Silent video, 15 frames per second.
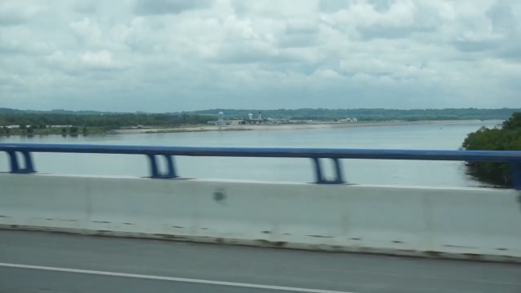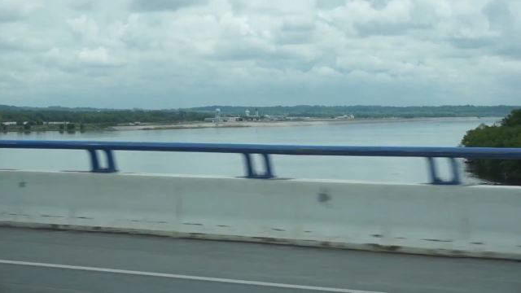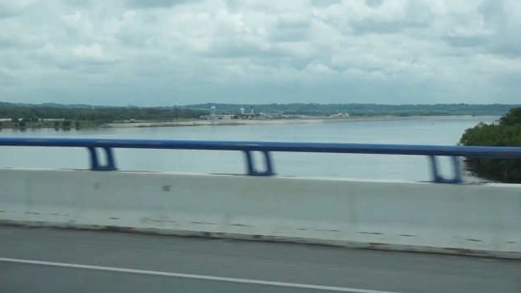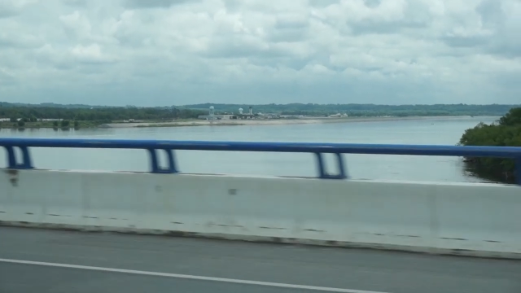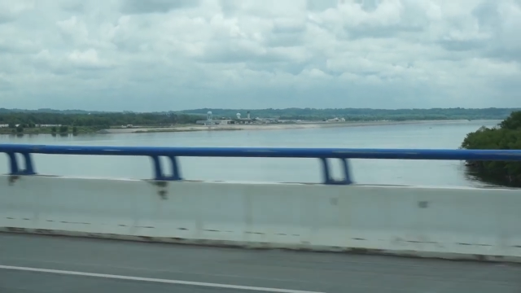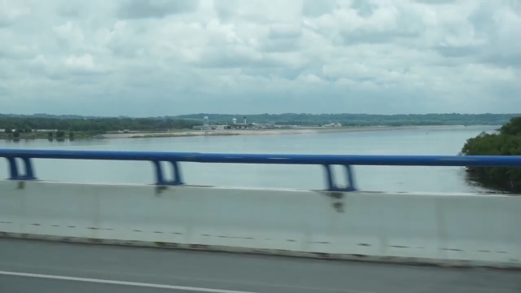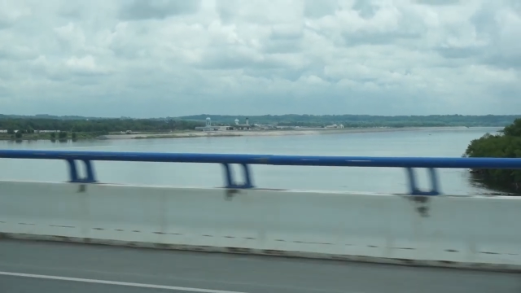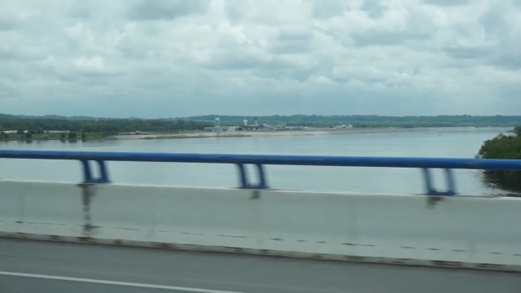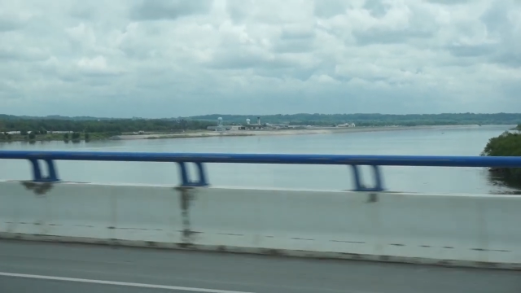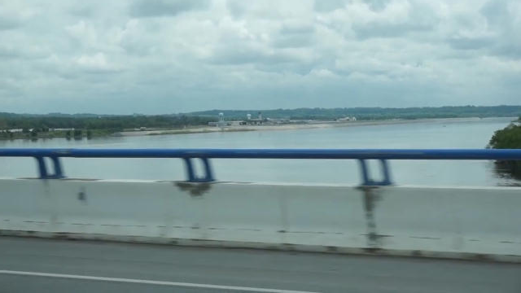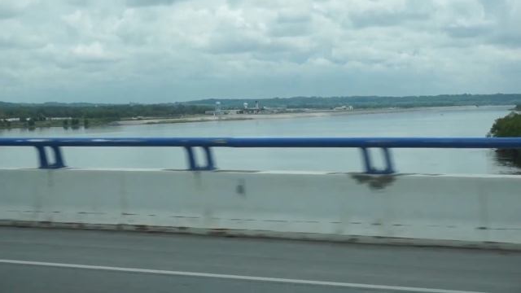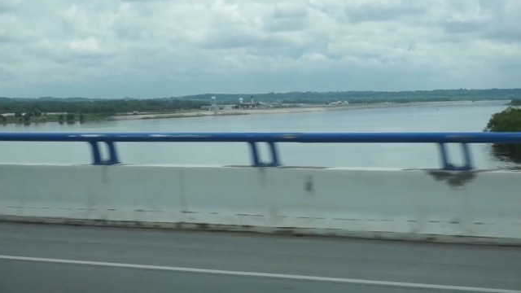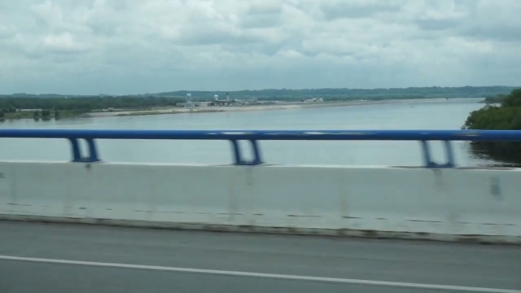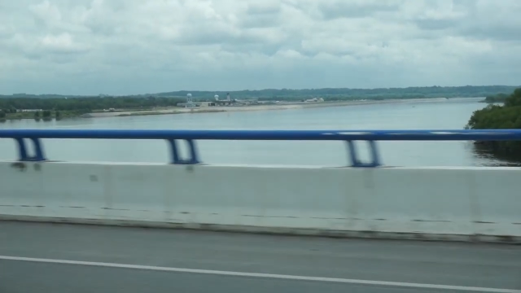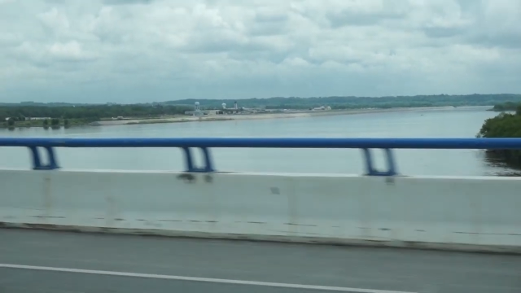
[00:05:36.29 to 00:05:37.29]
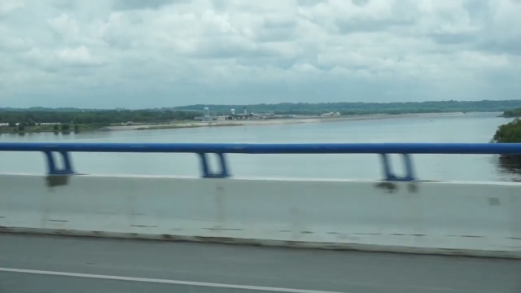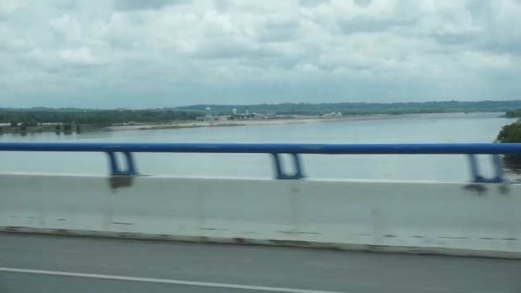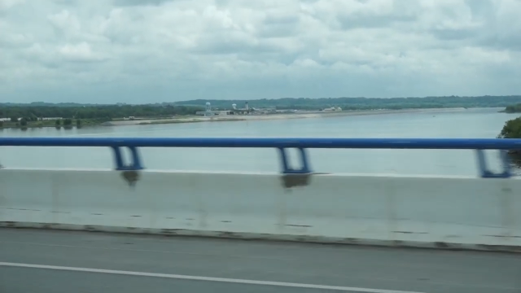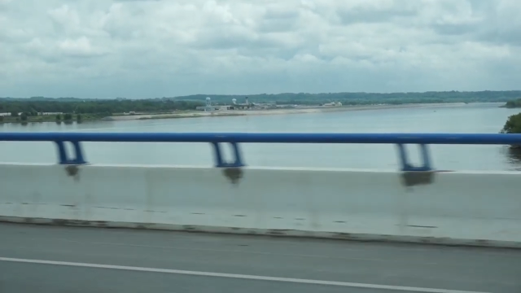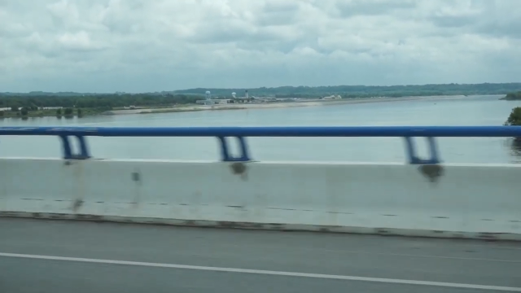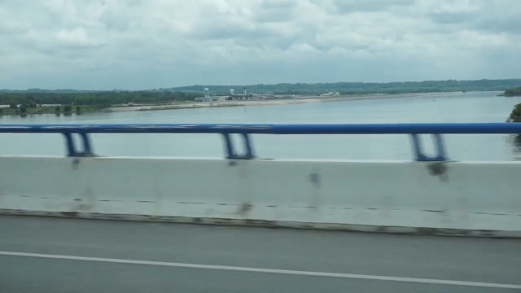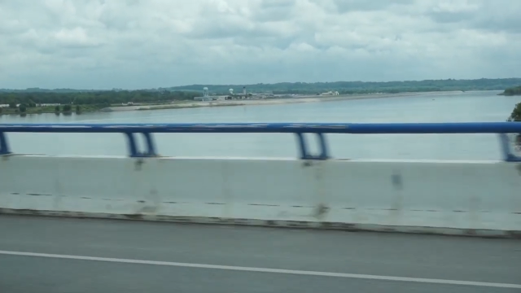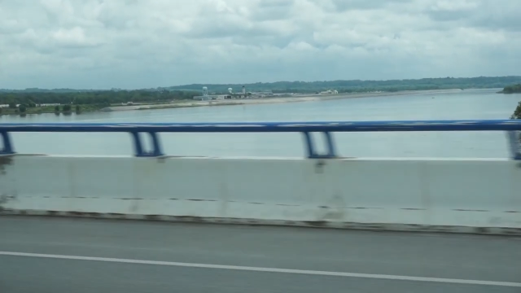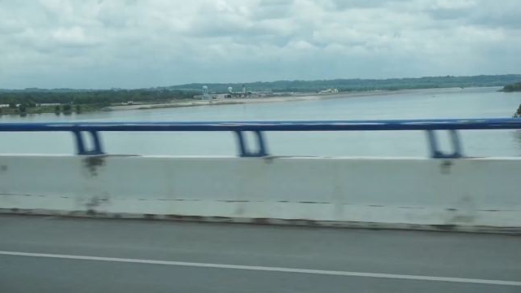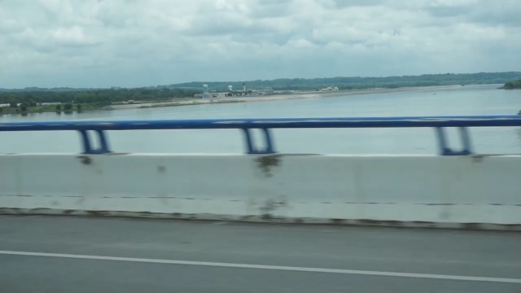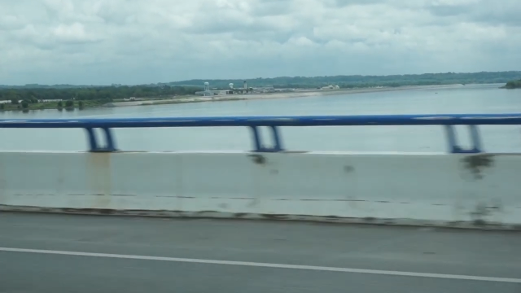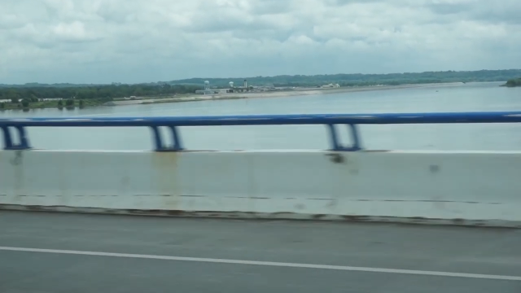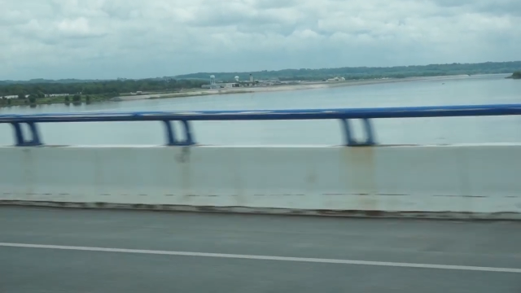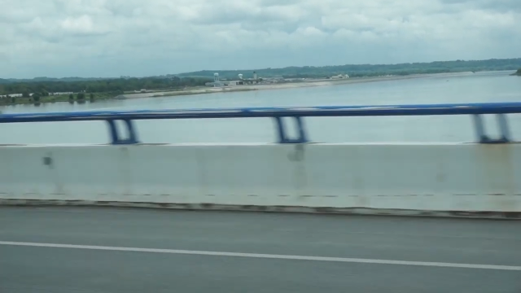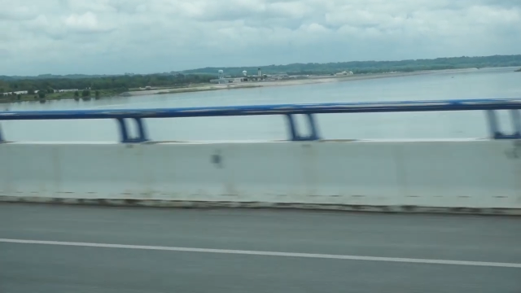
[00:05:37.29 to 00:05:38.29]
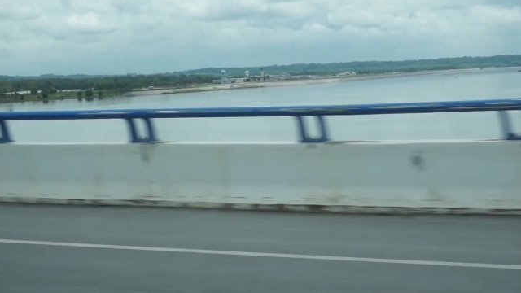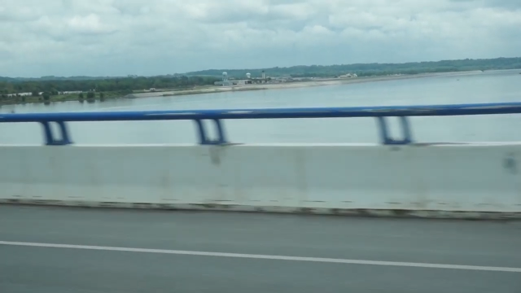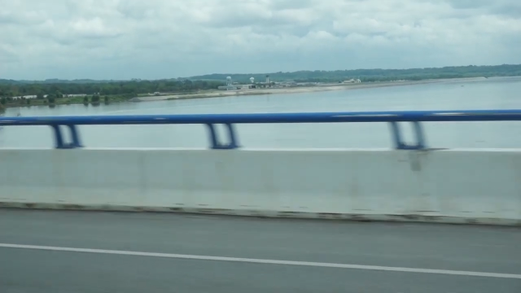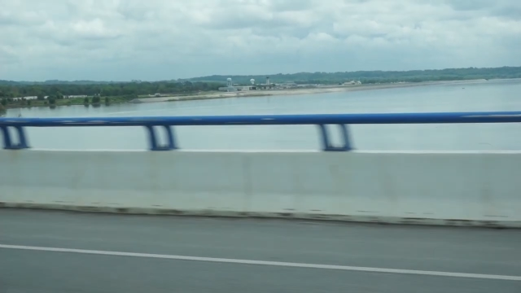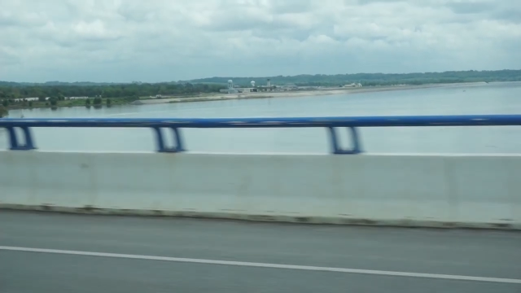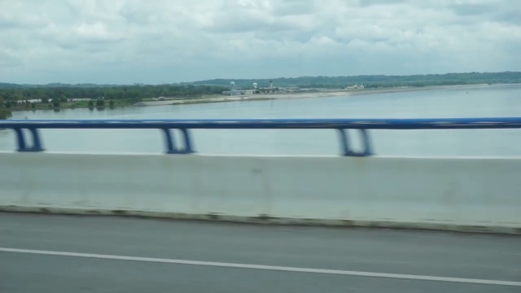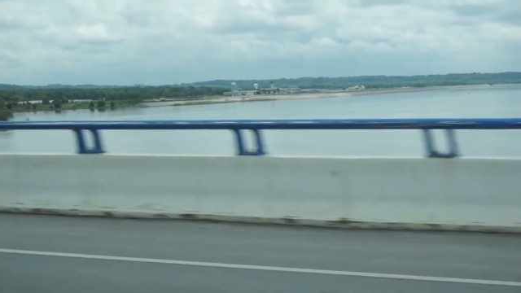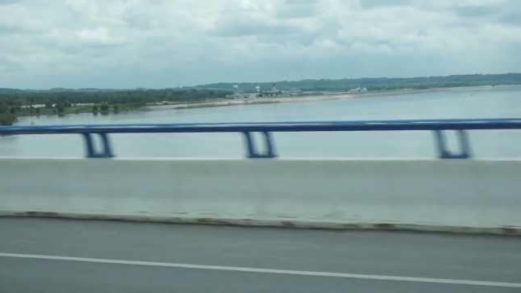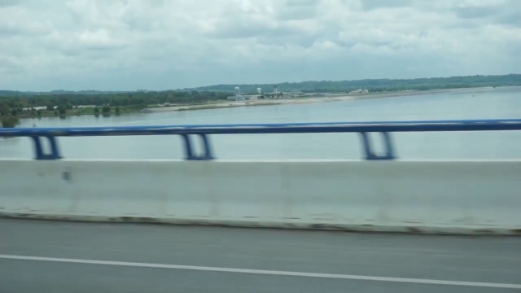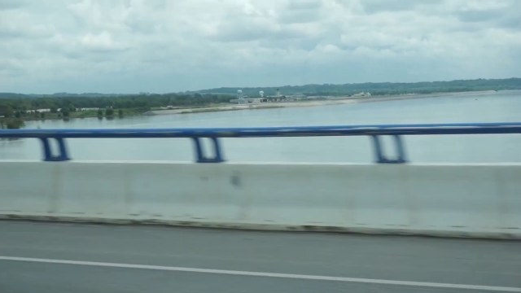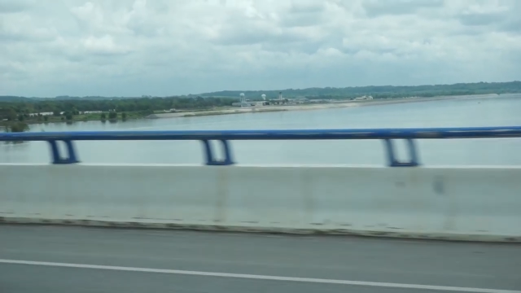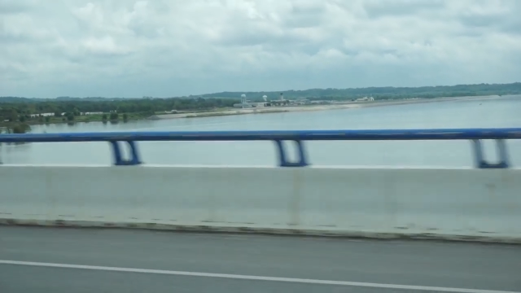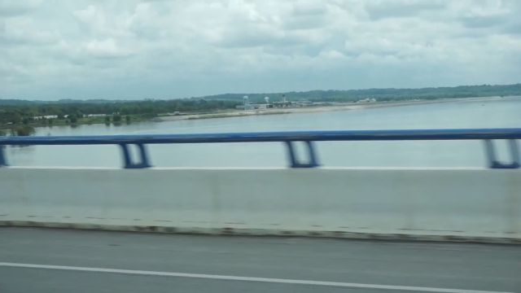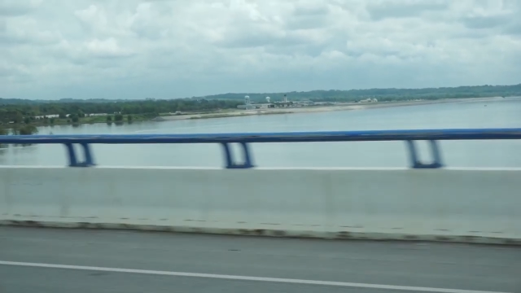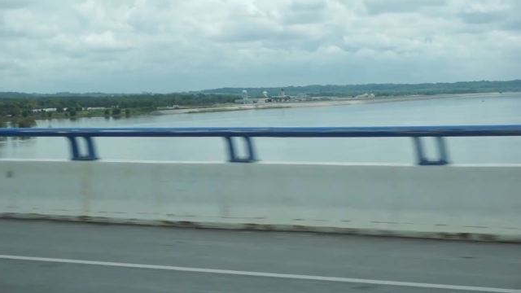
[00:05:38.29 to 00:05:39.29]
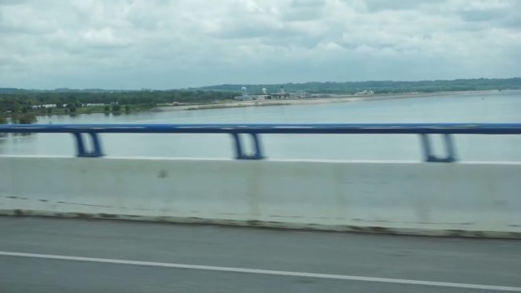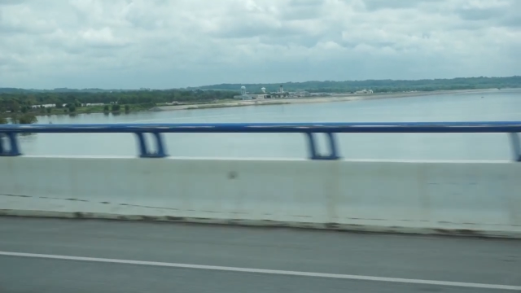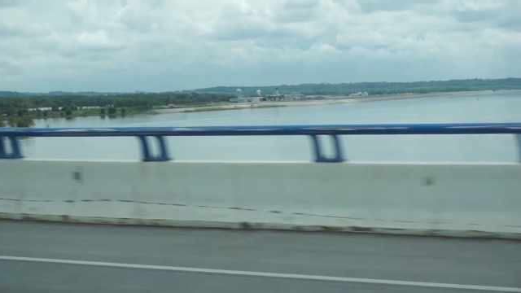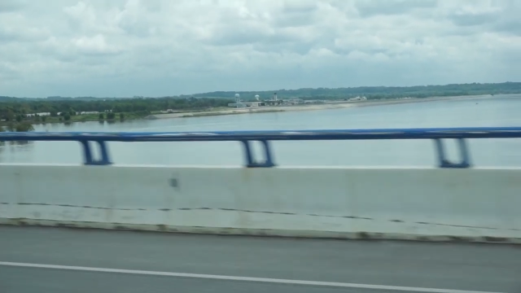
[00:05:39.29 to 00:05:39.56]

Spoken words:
(no speaker visible)